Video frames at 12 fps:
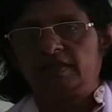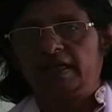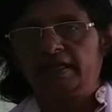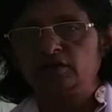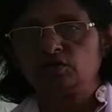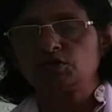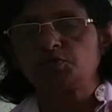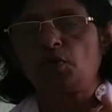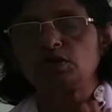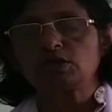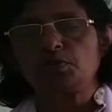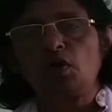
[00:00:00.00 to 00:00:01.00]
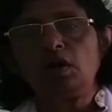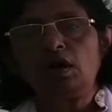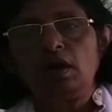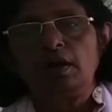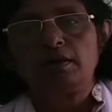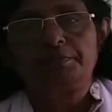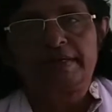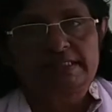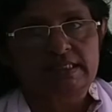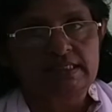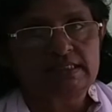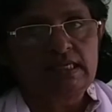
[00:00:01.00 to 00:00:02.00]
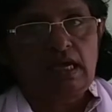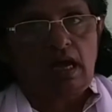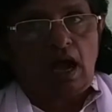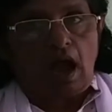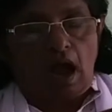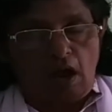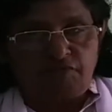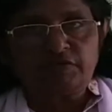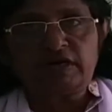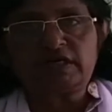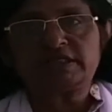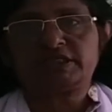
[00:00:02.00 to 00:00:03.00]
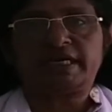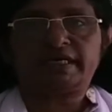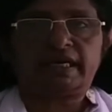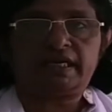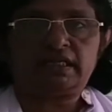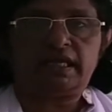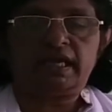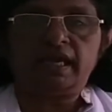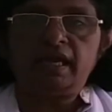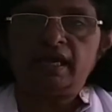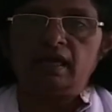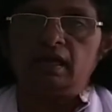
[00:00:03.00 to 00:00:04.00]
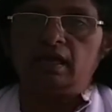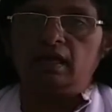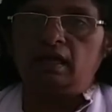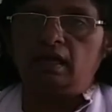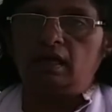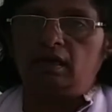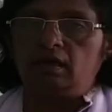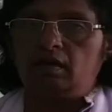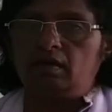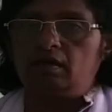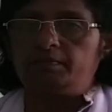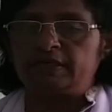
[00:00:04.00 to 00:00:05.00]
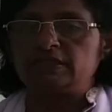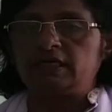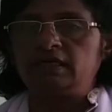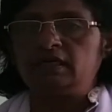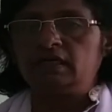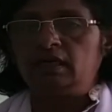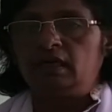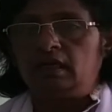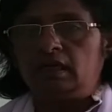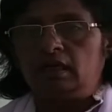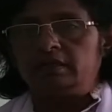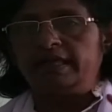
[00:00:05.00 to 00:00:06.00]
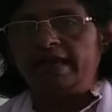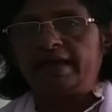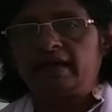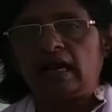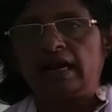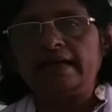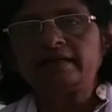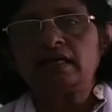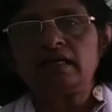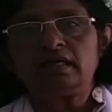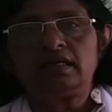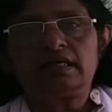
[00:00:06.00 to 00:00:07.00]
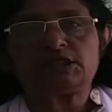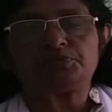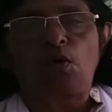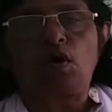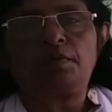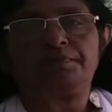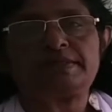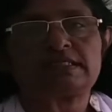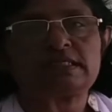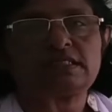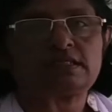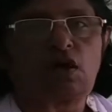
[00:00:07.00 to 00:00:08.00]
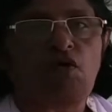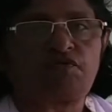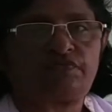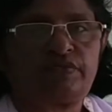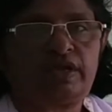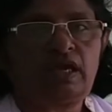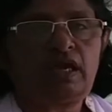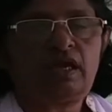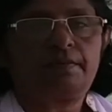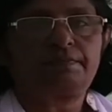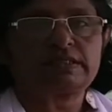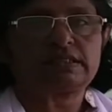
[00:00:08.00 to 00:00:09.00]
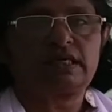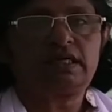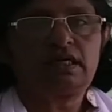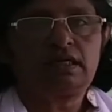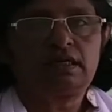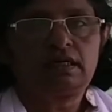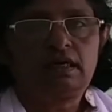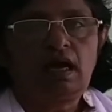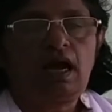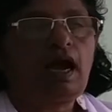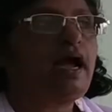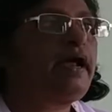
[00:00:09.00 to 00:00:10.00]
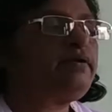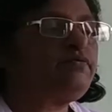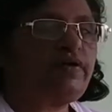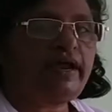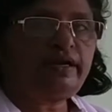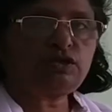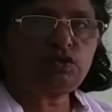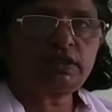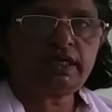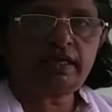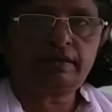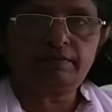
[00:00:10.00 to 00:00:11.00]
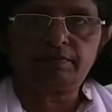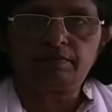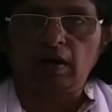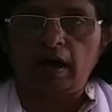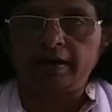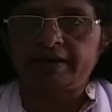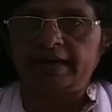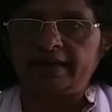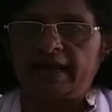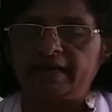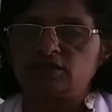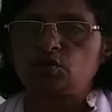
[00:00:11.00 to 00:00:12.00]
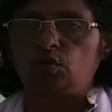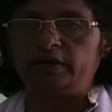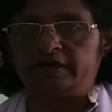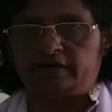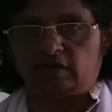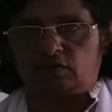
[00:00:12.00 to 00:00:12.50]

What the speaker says: Into small pieces. After destructing the prison, they collected the small pieces of the prison and went to the market and sold it.